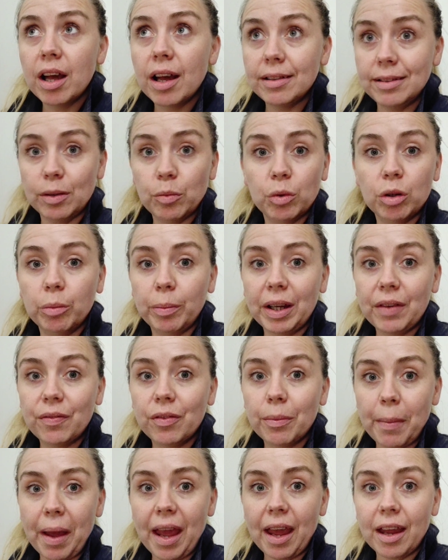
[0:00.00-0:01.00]
as it will be
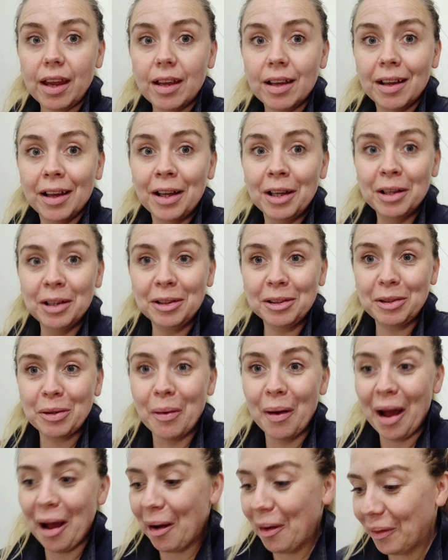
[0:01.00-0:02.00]
for me
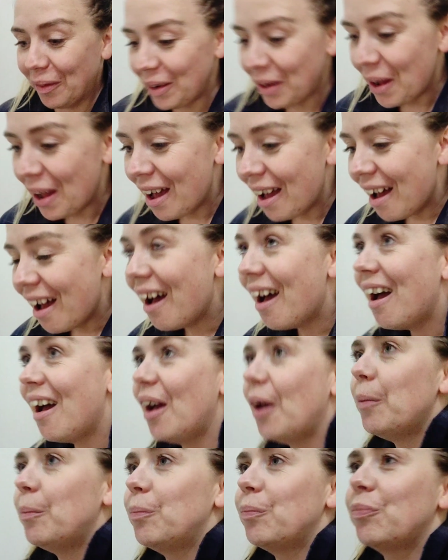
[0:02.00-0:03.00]
as well.
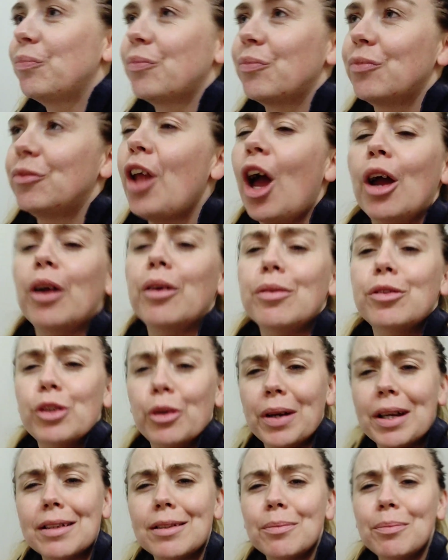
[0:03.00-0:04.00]

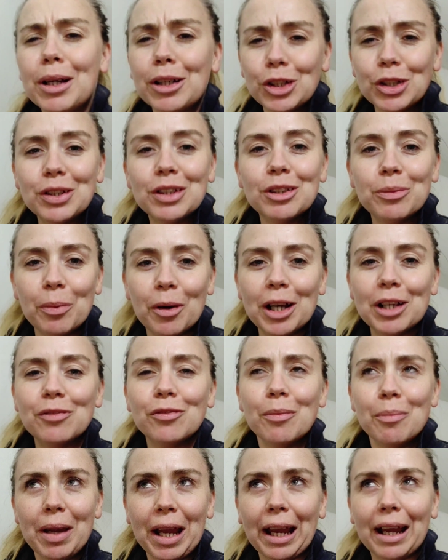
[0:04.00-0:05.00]
As much as a
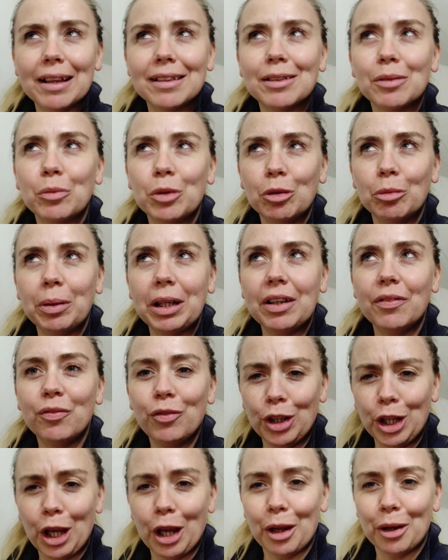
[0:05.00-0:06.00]
surprise for me as it will be
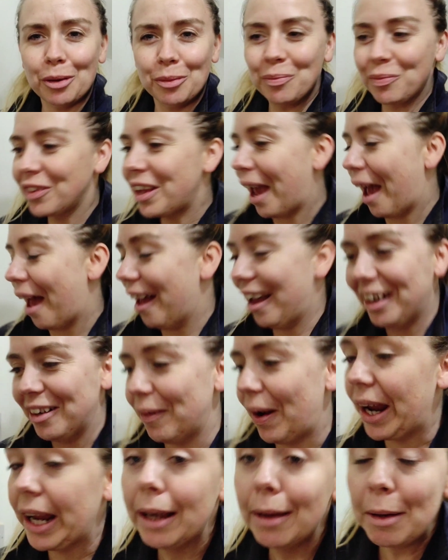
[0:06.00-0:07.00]
for you. Yeah, anyway.